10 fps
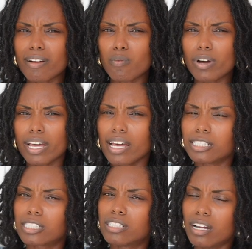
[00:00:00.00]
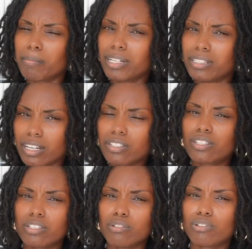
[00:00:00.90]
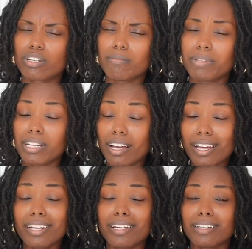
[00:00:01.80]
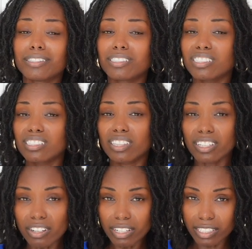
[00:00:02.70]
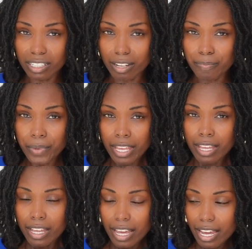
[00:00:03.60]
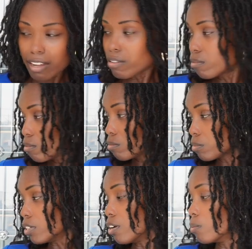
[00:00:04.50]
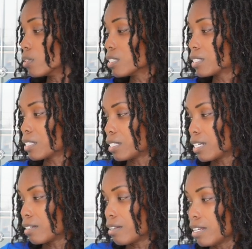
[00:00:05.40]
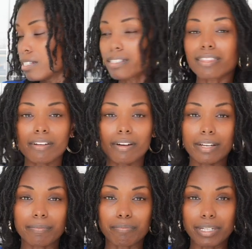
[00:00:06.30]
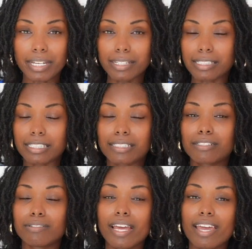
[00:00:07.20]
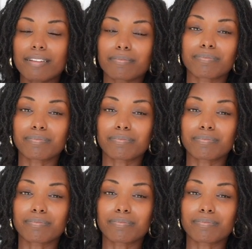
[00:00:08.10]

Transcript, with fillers: that what has been done to you can be undone. It's just a theory to them. And, you know, realistically, it is a theory because to date,